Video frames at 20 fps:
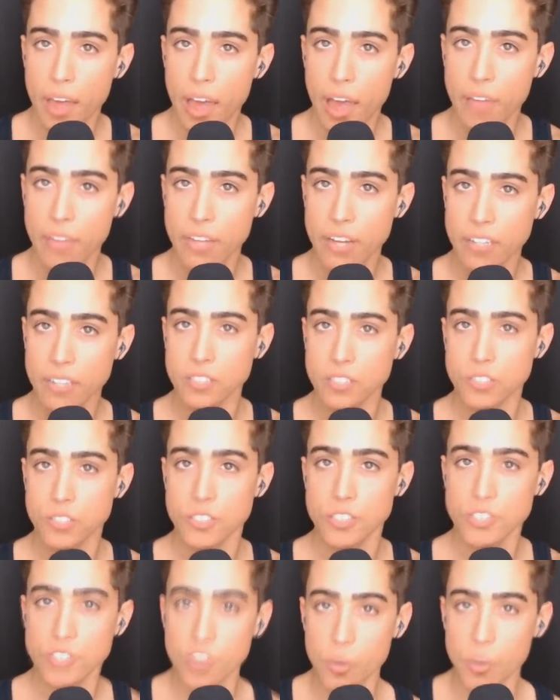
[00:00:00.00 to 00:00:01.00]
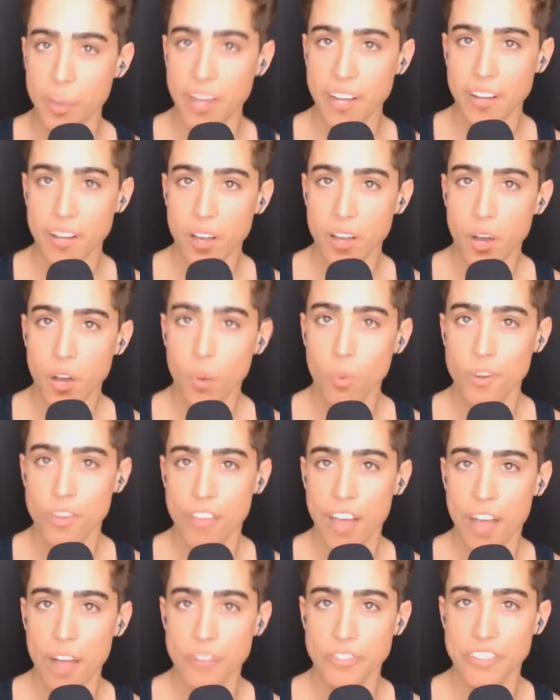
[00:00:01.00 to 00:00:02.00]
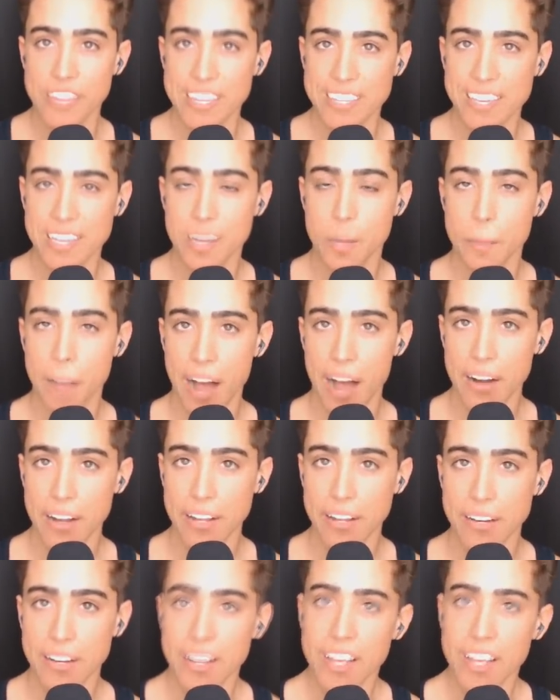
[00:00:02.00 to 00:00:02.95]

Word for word: and then consume it without thinking about it?